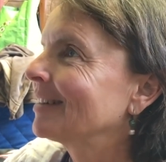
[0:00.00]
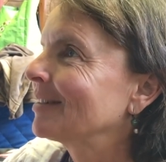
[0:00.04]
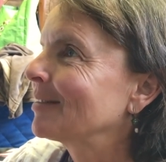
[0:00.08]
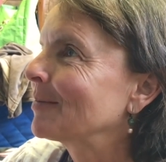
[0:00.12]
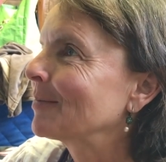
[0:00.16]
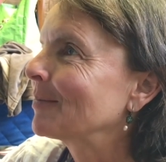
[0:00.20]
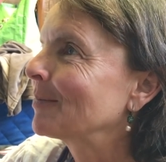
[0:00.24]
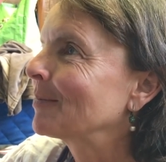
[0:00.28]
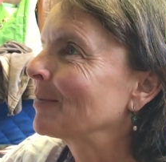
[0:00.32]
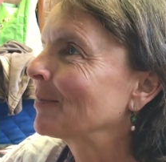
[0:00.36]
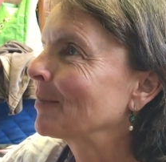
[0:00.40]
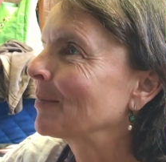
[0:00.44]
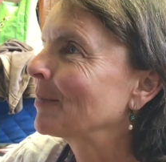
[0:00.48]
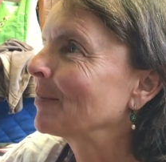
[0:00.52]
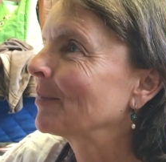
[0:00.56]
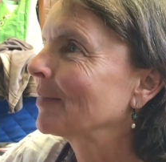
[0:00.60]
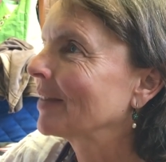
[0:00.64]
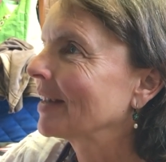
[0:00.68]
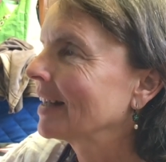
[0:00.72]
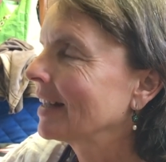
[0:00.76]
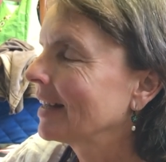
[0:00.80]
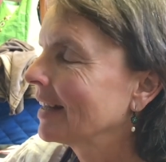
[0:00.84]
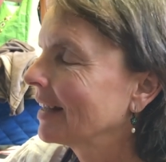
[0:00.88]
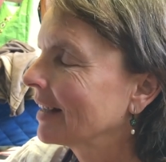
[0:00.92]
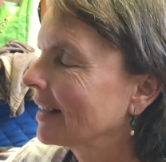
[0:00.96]

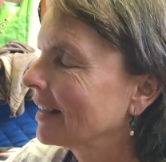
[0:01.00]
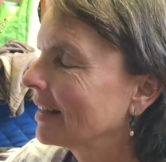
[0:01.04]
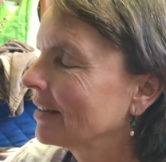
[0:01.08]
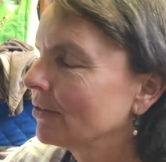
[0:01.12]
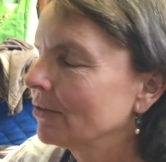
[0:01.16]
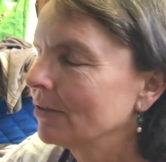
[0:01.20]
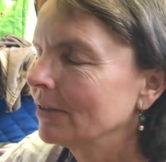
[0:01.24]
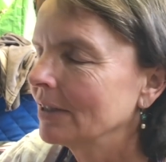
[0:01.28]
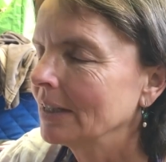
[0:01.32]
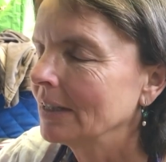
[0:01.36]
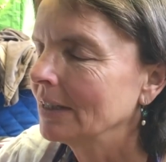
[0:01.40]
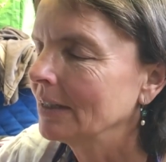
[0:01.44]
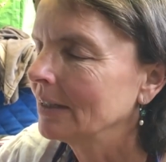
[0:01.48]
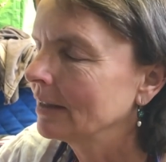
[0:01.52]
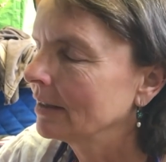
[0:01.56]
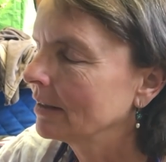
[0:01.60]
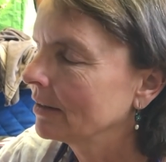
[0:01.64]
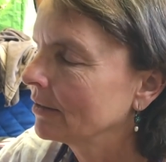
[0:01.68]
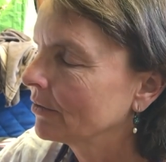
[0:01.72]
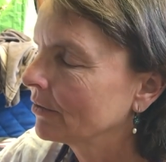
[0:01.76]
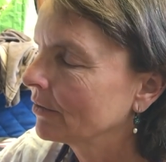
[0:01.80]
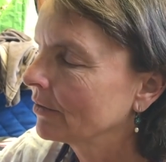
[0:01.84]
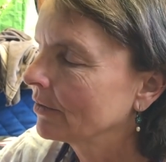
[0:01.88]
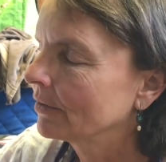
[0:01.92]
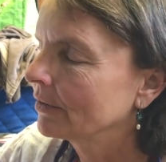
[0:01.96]
And I can really,
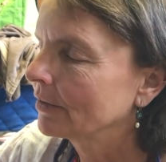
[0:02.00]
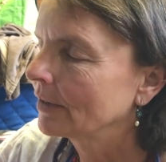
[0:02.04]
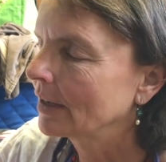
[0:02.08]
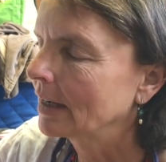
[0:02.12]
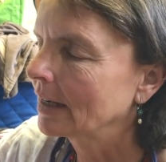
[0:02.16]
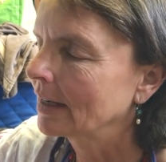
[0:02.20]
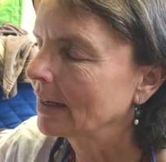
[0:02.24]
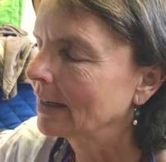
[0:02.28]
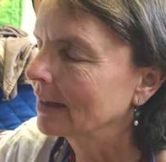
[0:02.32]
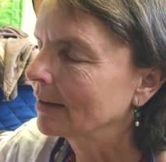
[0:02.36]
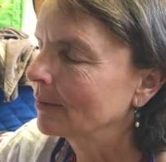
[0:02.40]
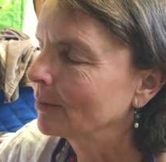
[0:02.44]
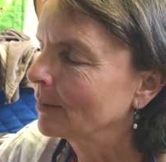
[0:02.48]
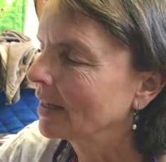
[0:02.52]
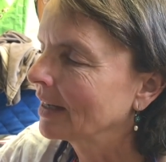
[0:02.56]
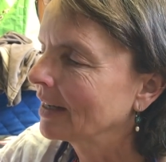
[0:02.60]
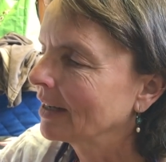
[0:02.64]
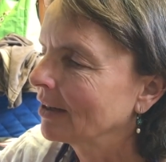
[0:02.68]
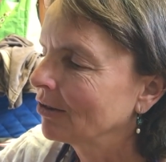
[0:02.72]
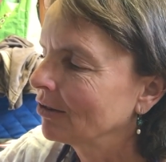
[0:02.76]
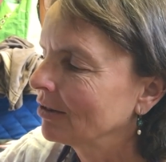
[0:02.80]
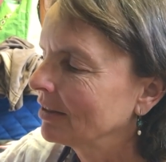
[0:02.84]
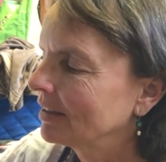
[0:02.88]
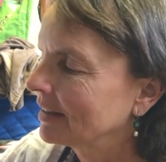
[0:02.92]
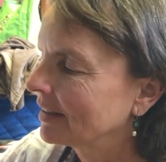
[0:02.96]
like, my
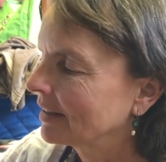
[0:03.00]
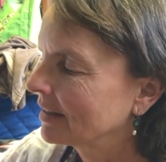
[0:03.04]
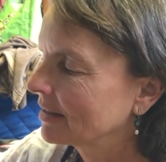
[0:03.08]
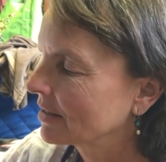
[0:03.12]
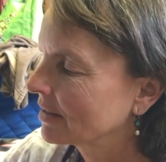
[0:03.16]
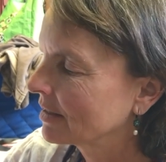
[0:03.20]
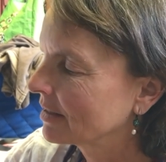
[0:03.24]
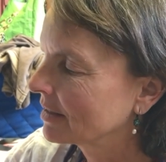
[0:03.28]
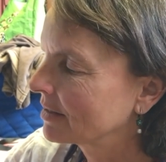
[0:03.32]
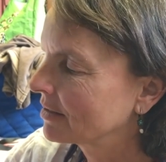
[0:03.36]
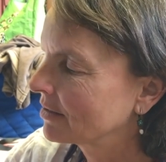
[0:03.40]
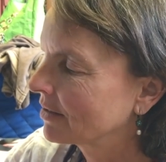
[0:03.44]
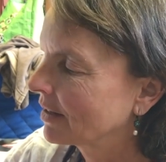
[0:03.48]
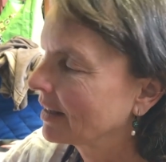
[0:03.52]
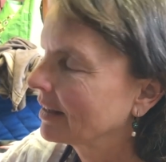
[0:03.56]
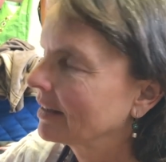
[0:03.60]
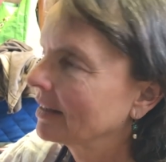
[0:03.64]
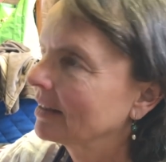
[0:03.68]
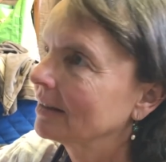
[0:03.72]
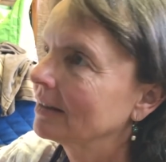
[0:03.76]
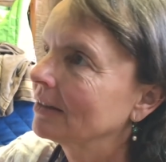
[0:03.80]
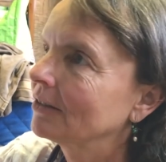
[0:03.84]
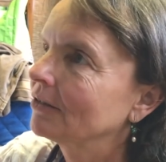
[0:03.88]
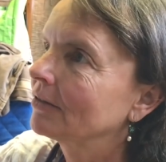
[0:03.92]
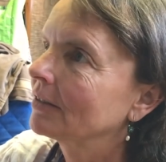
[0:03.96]
whole attention is to
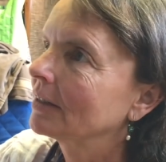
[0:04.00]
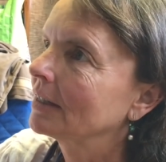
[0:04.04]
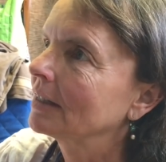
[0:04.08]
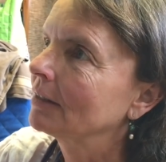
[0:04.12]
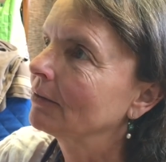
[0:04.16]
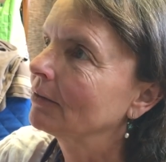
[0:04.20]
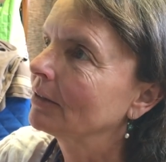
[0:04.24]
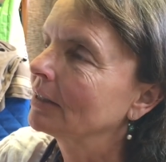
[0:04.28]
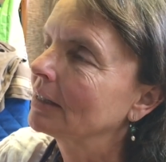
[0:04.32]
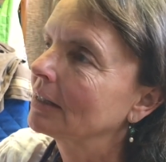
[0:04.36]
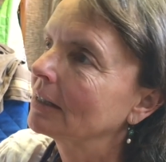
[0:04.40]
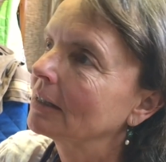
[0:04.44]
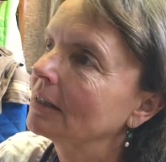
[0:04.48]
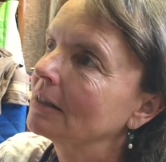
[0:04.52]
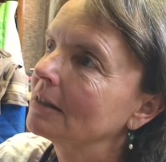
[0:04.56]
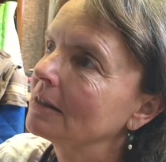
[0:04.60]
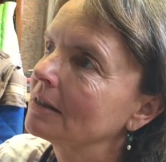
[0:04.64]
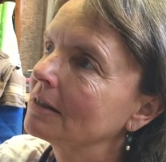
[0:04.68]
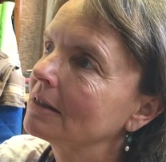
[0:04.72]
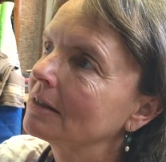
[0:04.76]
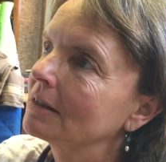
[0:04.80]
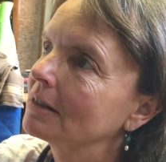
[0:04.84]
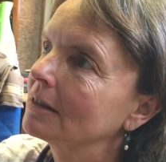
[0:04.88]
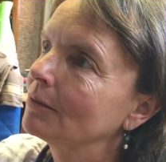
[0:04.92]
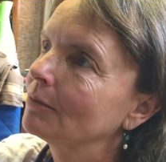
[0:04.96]
identify what that
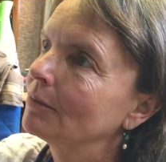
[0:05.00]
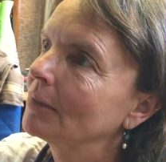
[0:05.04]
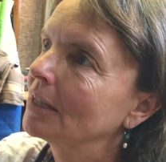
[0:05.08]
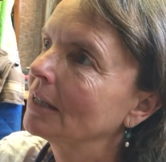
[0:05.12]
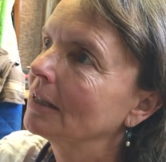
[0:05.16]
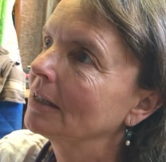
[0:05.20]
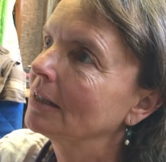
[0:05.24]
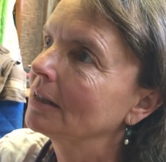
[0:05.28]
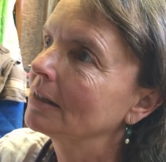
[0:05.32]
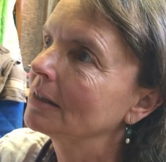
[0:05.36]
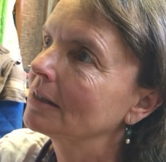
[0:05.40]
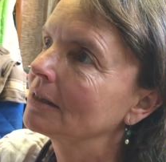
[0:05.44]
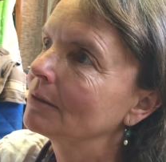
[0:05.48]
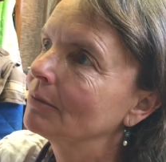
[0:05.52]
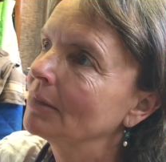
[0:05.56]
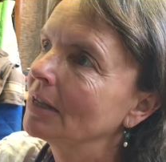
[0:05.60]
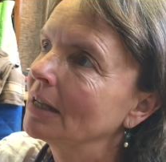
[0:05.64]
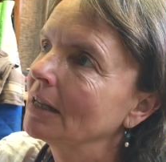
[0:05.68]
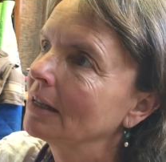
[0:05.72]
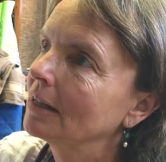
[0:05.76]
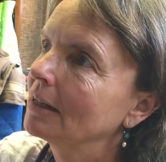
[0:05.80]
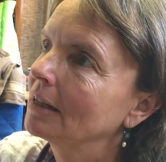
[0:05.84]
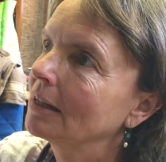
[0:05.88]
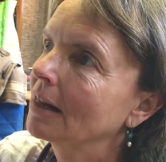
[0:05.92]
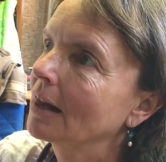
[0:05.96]
is in me, this
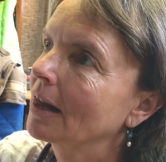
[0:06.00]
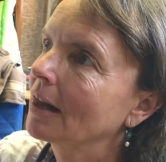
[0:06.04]
me.